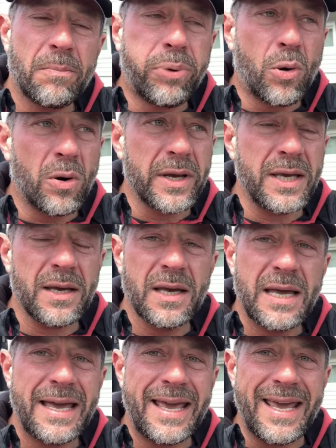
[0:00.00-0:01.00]
point
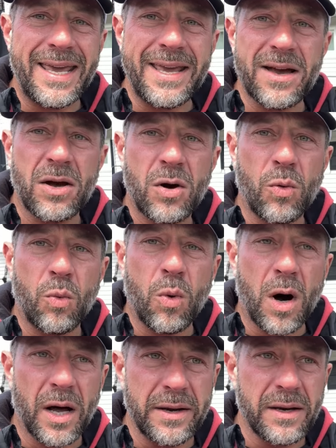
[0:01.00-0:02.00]
eight
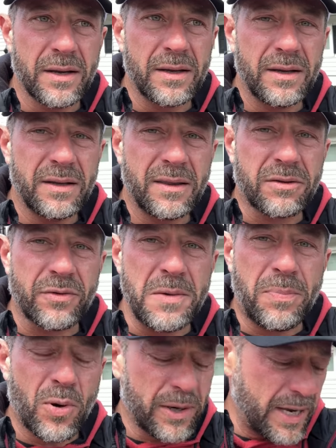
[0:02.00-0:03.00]
one. three
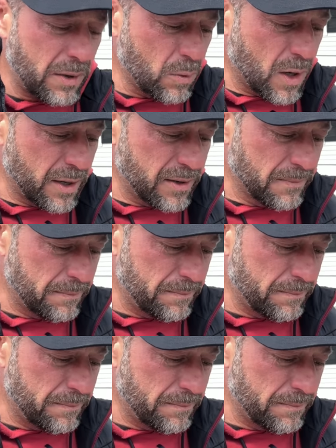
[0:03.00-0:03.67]
point eight one.